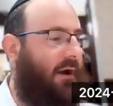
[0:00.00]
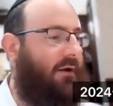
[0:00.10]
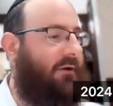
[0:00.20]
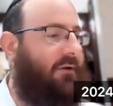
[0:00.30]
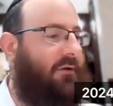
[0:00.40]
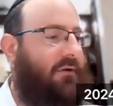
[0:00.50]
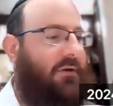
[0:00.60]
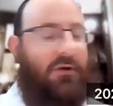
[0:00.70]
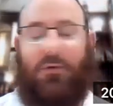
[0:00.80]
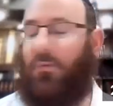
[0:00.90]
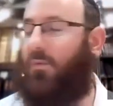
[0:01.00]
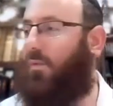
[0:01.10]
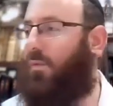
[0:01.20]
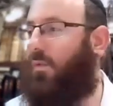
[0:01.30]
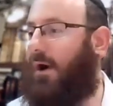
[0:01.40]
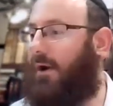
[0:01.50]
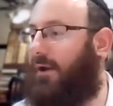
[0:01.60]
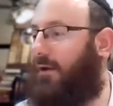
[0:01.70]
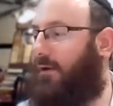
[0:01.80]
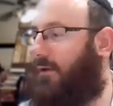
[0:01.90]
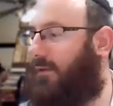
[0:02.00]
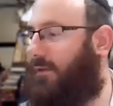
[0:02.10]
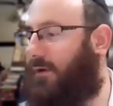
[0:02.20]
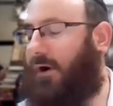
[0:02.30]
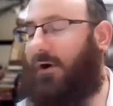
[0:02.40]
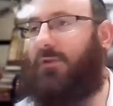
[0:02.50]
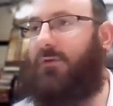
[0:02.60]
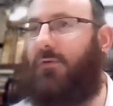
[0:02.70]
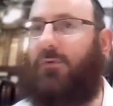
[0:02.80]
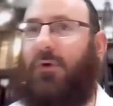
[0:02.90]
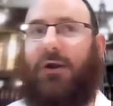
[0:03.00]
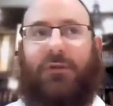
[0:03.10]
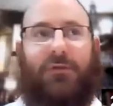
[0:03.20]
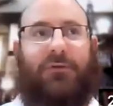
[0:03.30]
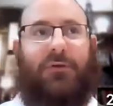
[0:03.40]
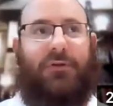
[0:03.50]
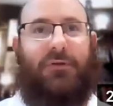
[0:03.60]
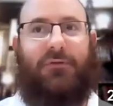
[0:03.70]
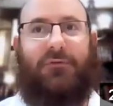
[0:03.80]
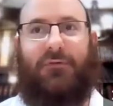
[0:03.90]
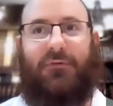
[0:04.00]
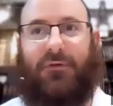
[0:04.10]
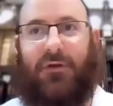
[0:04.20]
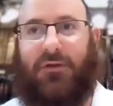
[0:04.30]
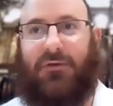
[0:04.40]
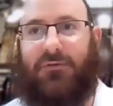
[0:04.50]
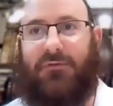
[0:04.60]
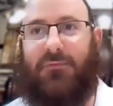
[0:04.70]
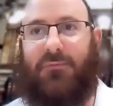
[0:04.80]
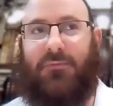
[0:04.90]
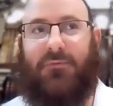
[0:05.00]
on why there are two Anilodoides and